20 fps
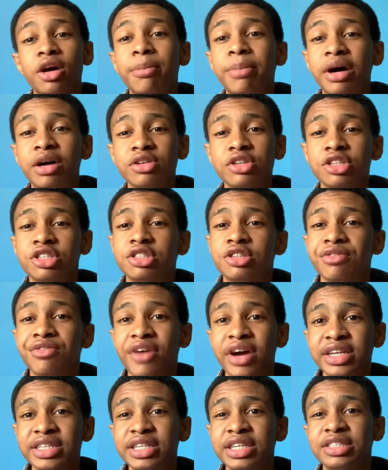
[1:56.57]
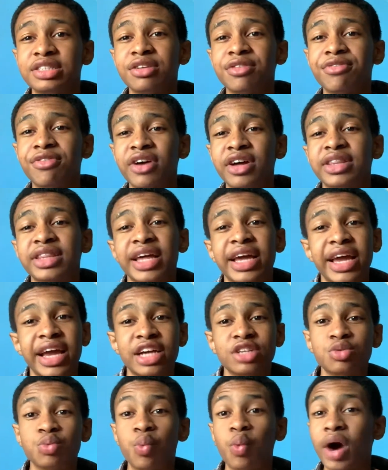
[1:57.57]
about this device is the fact that it has
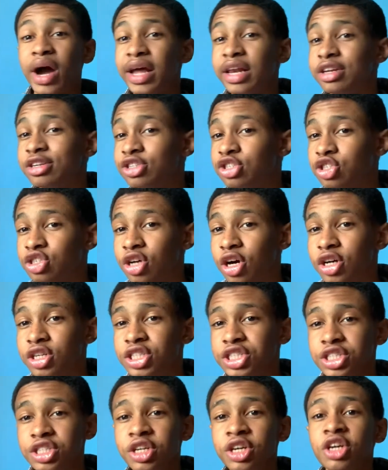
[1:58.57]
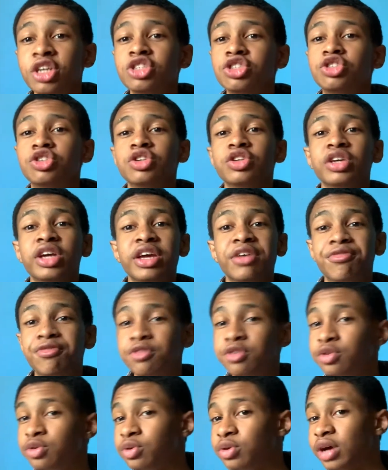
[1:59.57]
wireless charging. So if
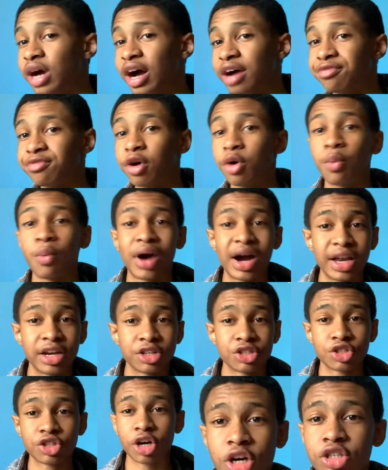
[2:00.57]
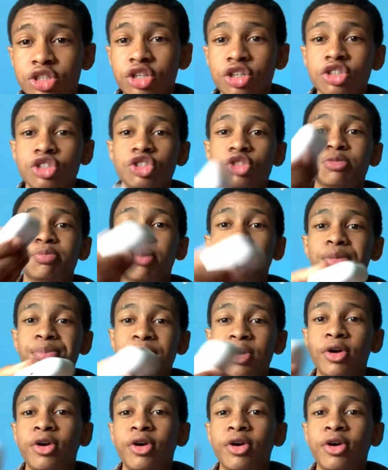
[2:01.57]
you have a wireless charger, just pop it